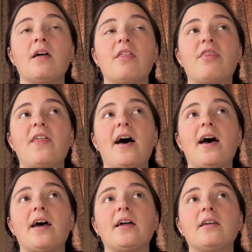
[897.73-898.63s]

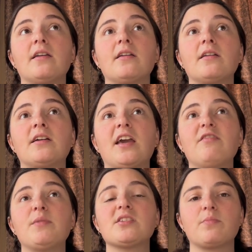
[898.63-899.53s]
that gave
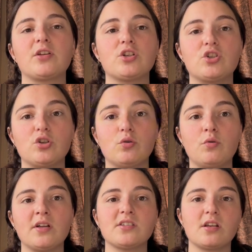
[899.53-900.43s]
me something to do
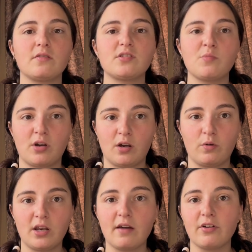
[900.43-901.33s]
instead of smoking
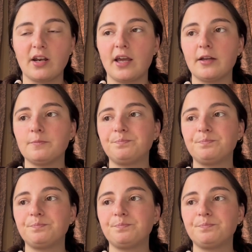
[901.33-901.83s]
weed every night.